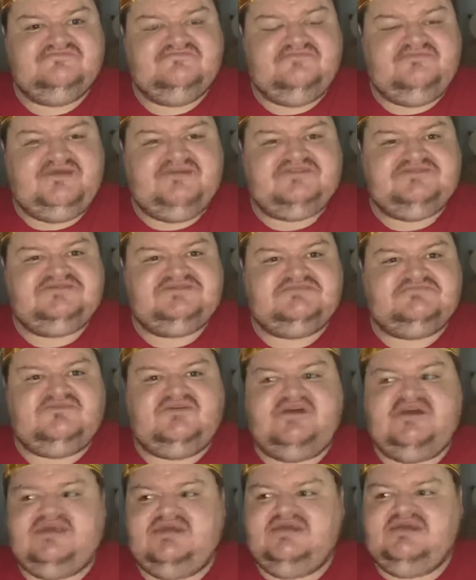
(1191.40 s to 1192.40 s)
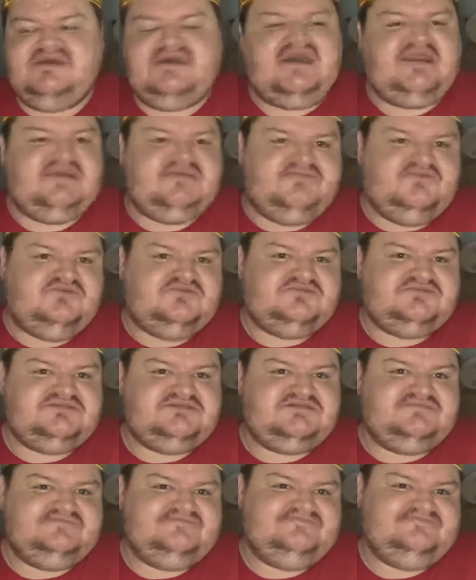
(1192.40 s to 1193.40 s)
Pictures of my
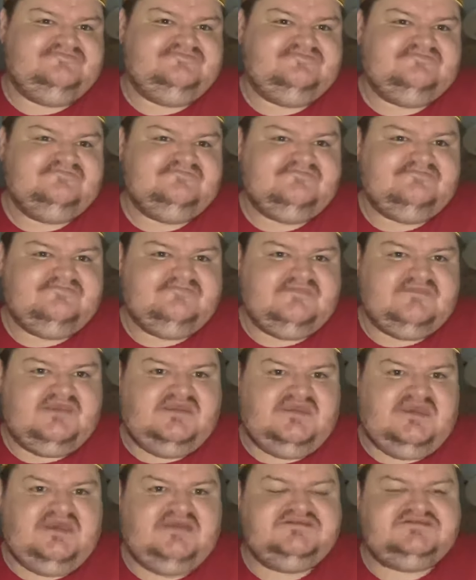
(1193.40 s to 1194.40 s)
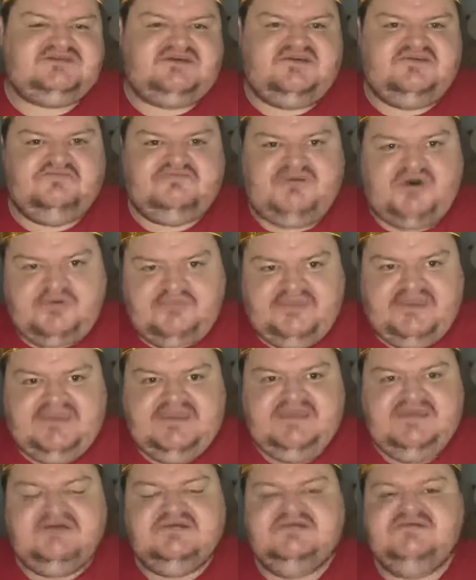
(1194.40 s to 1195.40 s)
animals. Yeah, so
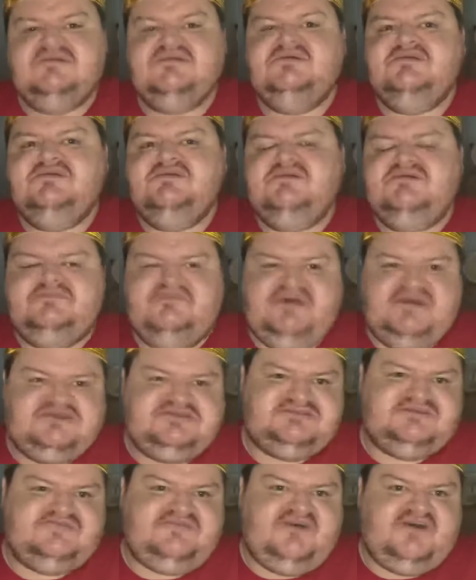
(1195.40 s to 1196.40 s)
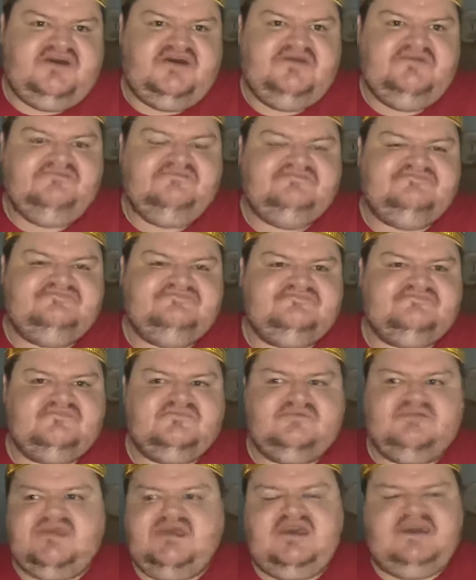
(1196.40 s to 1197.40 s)
Poppy, pictures of her
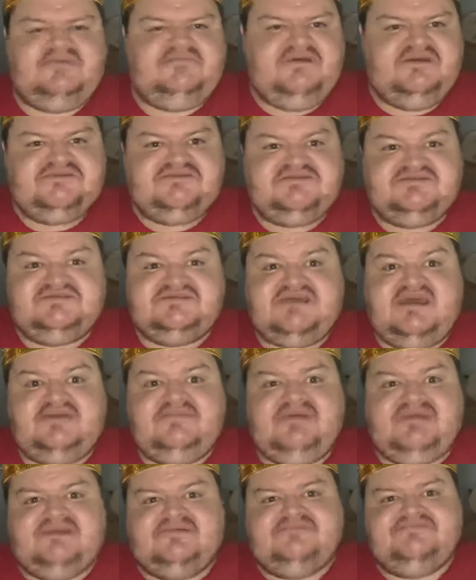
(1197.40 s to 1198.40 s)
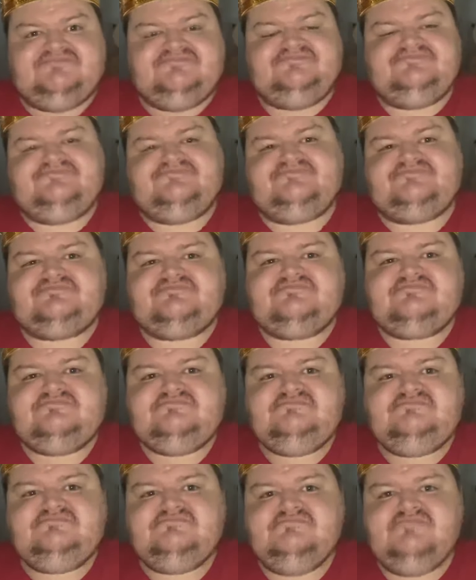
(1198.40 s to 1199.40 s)
and pictures of Sammy.
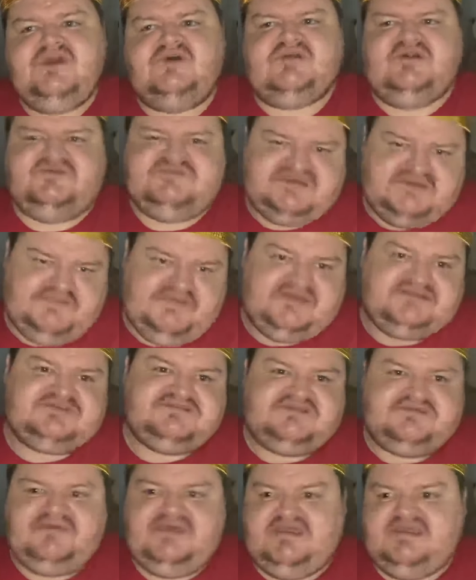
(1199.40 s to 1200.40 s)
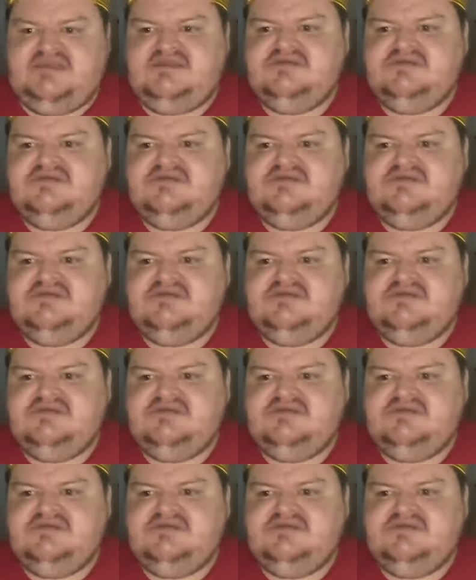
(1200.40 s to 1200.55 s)
And obviously pictures of me.